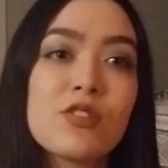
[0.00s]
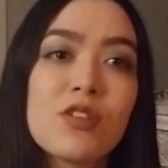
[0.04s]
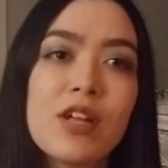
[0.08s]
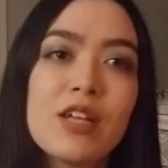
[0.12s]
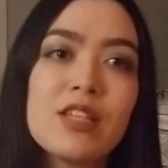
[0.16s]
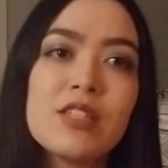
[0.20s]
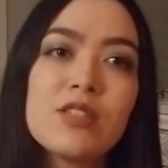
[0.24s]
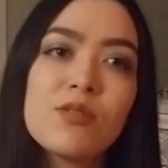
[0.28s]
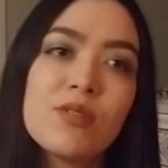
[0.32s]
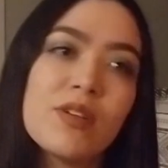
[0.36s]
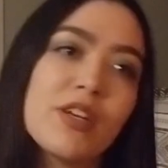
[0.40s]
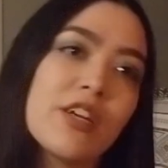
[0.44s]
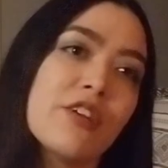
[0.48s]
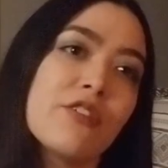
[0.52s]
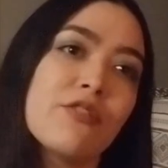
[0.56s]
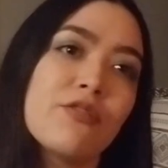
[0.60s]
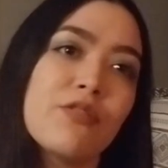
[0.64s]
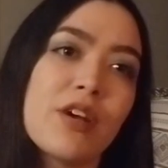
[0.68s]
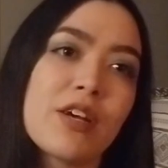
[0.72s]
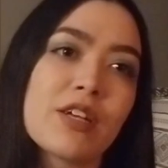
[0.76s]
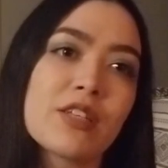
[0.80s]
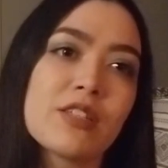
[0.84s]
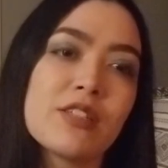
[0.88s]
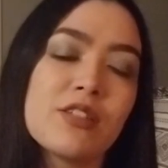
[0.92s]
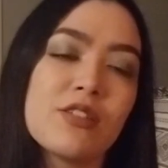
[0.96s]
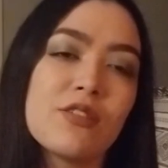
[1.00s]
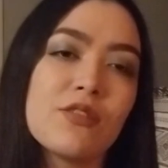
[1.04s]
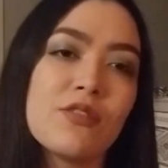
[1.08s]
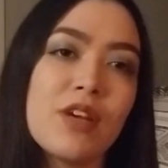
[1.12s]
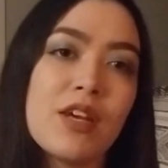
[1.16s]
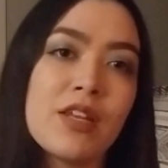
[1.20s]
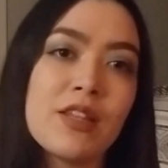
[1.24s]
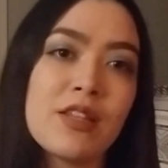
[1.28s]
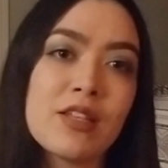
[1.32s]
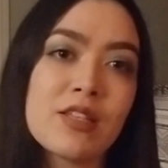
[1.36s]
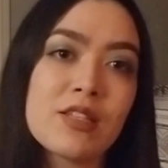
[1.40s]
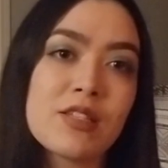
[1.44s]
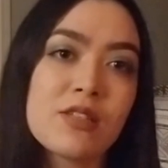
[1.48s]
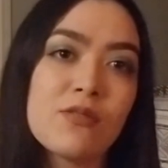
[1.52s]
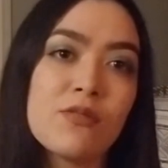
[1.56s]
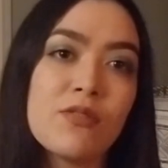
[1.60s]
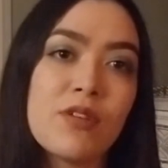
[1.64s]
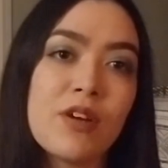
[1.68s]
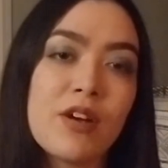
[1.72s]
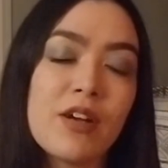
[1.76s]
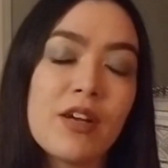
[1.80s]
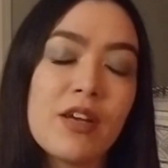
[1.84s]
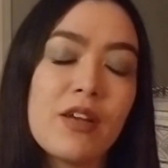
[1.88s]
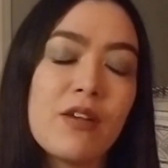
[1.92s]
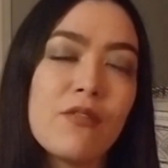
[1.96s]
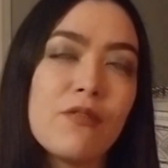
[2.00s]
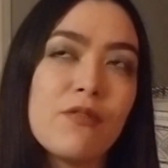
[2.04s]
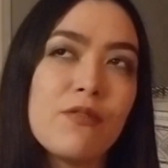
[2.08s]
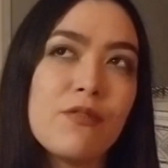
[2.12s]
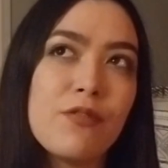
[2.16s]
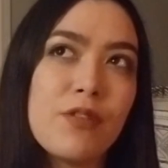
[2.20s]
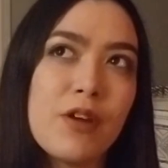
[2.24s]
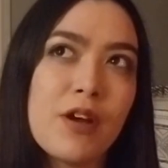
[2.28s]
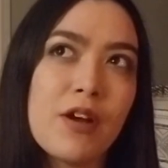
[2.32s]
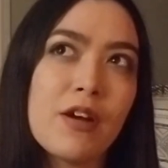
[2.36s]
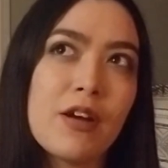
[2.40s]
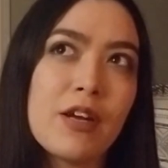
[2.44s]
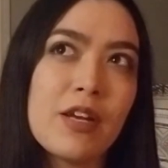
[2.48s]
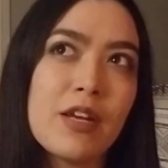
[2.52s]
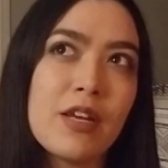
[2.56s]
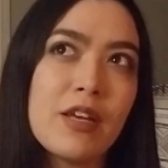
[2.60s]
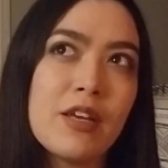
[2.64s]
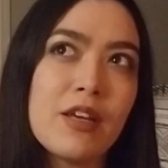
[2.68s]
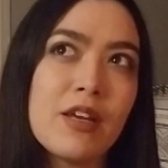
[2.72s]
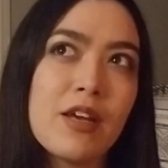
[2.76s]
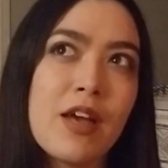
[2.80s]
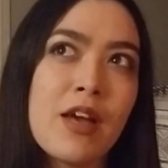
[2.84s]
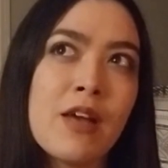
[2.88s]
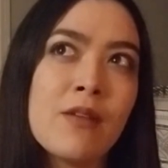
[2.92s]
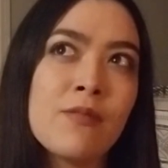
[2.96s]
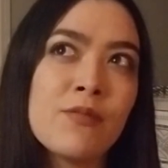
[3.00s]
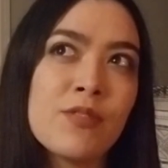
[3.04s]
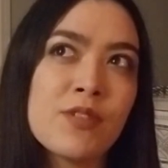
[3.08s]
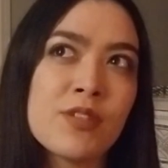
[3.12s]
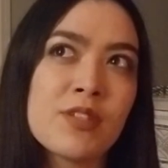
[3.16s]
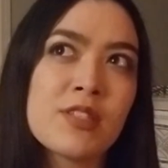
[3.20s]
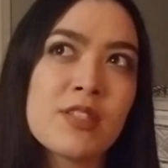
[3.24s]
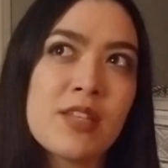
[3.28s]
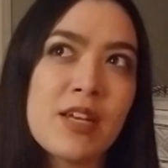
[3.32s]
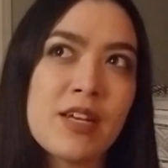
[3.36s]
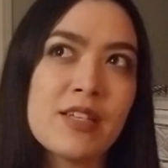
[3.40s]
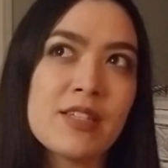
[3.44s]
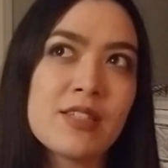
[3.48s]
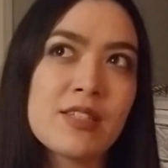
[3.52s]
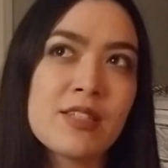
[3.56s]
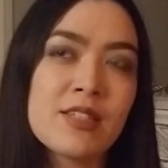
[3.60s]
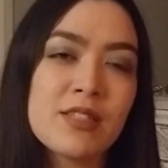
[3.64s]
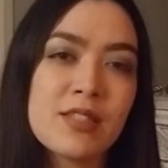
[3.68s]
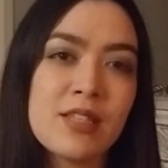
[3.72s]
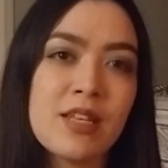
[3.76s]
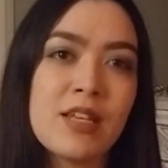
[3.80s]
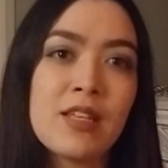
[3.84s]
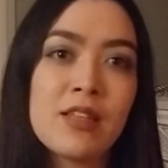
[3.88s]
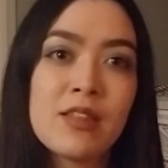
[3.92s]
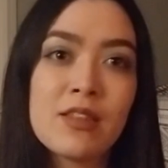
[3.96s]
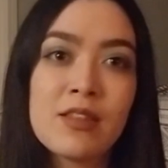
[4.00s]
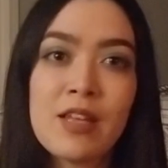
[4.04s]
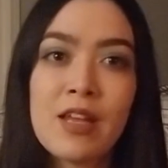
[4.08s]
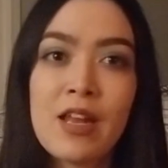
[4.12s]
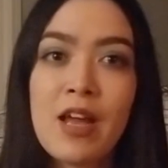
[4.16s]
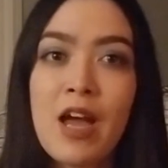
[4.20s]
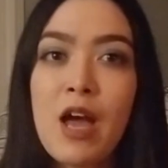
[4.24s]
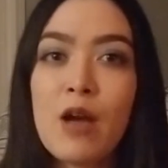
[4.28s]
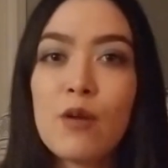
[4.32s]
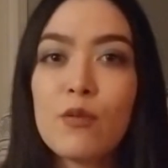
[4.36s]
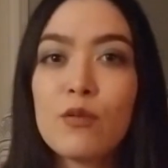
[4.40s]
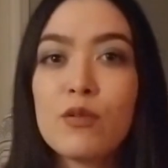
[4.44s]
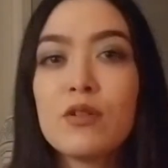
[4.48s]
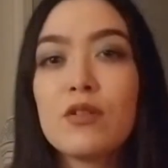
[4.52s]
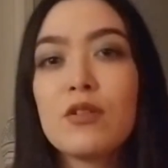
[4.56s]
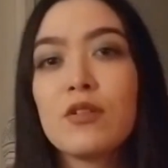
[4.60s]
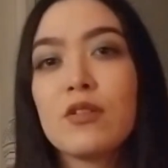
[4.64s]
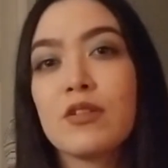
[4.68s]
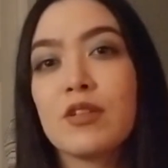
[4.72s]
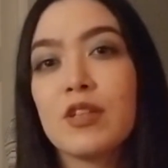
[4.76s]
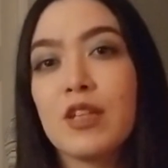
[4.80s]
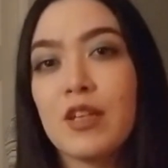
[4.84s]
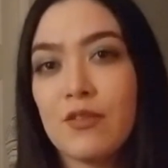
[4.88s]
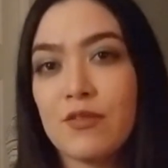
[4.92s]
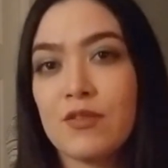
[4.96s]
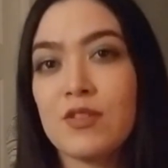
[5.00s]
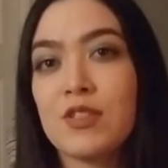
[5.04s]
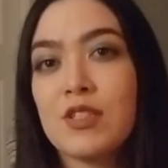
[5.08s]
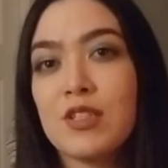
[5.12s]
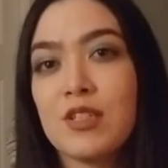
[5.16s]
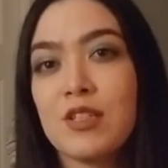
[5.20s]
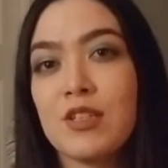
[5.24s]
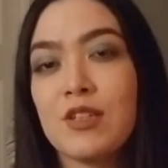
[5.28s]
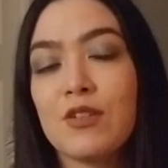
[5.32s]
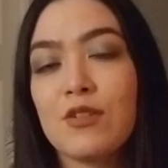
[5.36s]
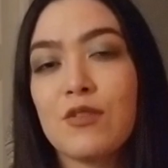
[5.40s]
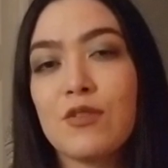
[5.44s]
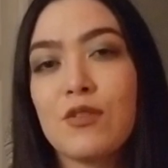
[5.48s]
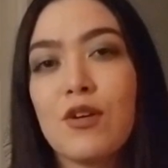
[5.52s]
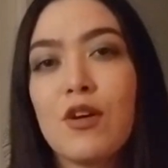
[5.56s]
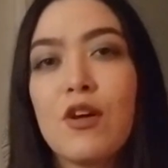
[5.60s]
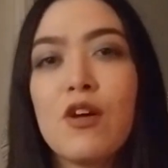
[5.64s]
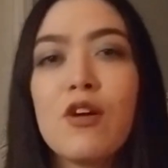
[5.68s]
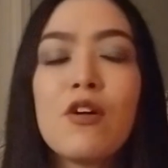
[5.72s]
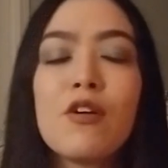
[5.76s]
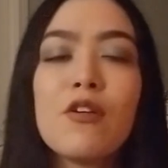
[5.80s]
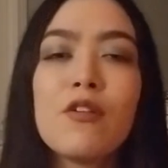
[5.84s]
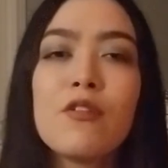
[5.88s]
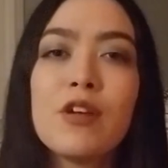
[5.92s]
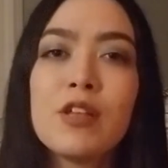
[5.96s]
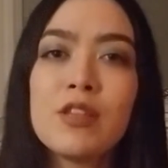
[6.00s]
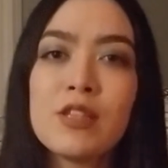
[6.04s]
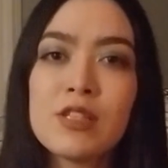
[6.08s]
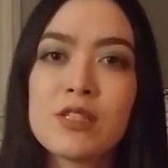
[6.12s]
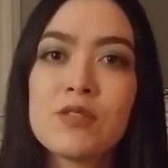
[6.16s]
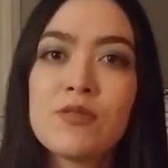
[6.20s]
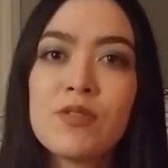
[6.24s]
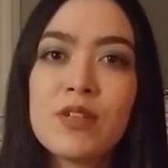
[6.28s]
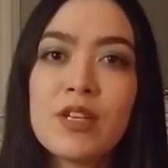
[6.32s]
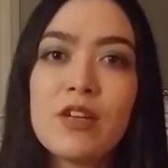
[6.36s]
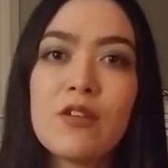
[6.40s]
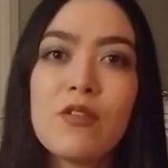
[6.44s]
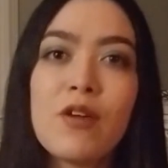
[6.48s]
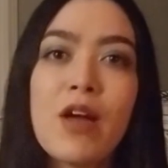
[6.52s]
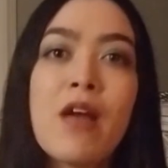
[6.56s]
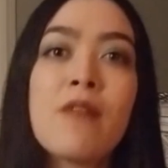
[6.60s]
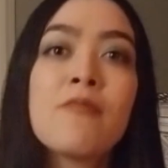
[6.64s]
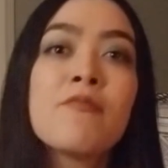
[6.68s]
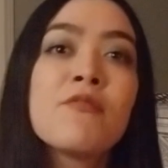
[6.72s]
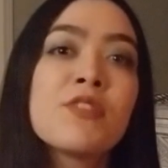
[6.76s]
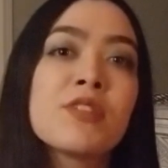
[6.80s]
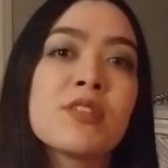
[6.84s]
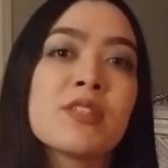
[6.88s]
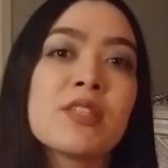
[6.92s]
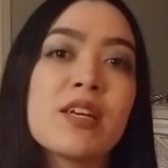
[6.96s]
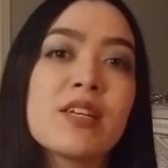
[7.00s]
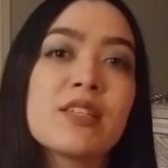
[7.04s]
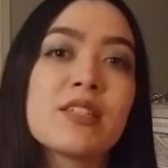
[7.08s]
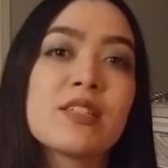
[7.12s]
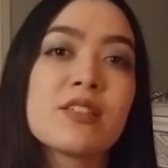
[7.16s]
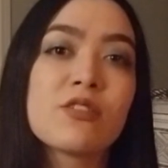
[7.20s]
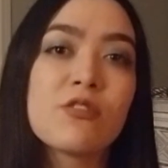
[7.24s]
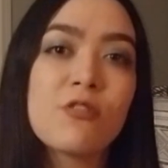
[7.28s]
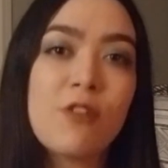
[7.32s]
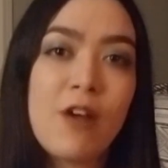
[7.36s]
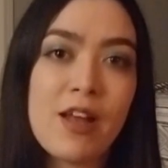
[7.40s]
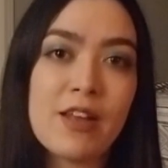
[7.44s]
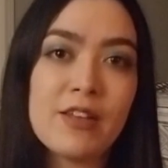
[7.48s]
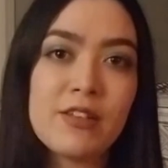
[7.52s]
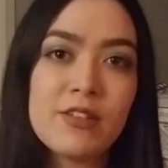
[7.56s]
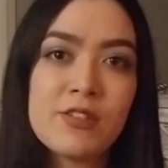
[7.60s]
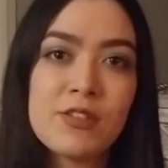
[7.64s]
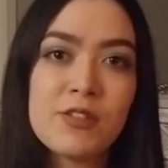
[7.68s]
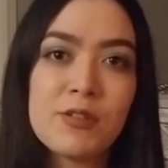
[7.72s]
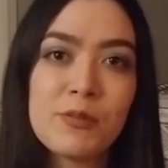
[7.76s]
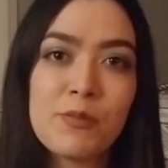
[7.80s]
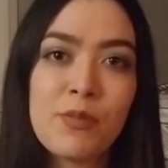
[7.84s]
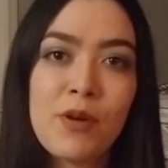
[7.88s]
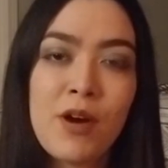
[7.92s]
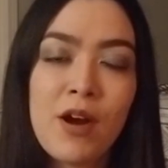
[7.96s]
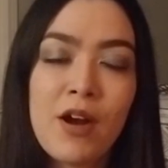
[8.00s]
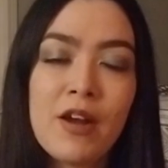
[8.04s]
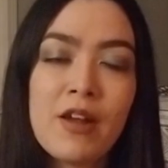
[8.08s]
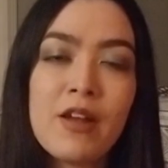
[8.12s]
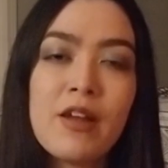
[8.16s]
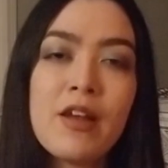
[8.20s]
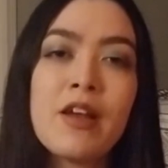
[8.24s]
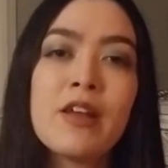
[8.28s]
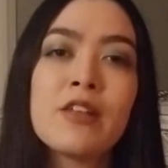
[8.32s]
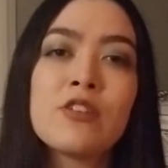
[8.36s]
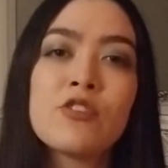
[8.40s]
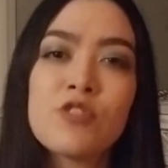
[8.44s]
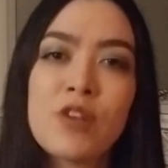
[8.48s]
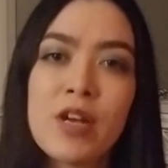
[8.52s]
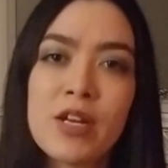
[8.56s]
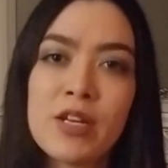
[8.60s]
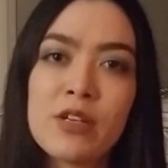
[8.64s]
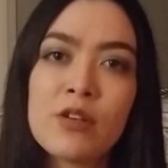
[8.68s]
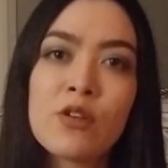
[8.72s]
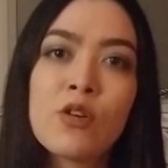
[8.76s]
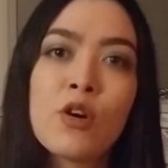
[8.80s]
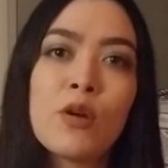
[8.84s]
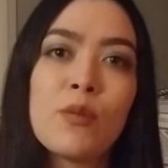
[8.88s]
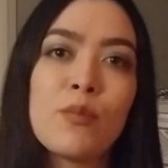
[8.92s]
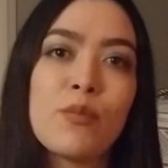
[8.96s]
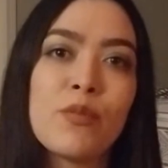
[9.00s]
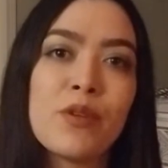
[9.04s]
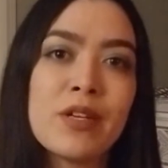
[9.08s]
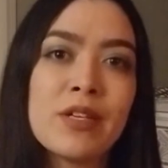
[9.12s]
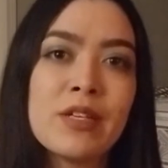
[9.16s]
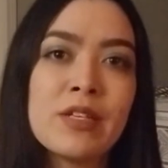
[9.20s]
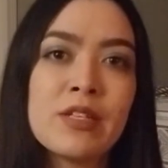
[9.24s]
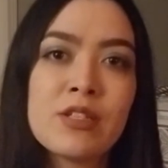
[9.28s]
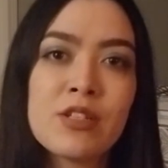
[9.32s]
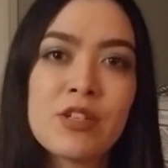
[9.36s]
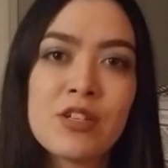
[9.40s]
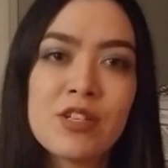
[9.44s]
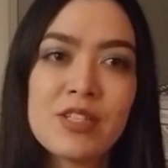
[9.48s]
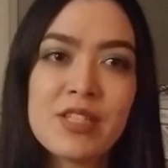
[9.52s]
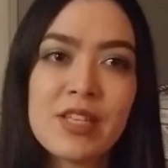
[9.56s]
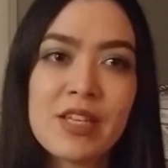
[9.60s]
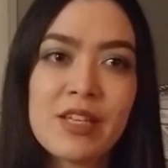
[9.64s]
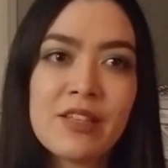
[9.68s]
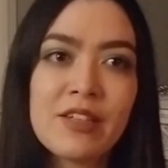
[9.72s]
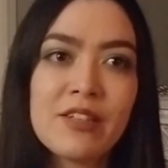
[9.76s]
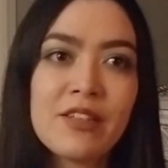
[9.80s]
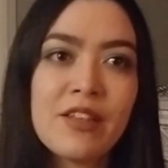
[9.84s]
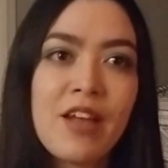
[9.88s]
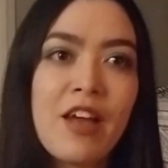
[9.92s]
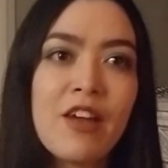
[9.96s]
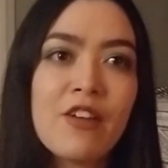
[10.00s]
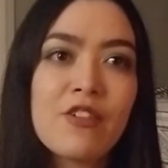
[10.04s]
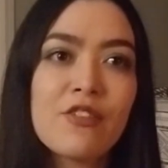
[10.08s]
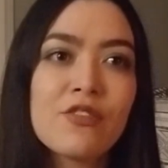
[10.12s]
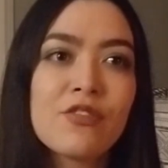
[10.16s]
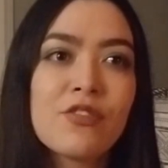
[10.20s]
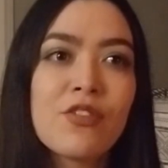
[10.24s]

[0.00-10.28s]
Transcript: that's very effective, and that's a very, very emphasized thing that I will give to you in this video. Emphasize the gratitude part and try to incorporate it into your daily life.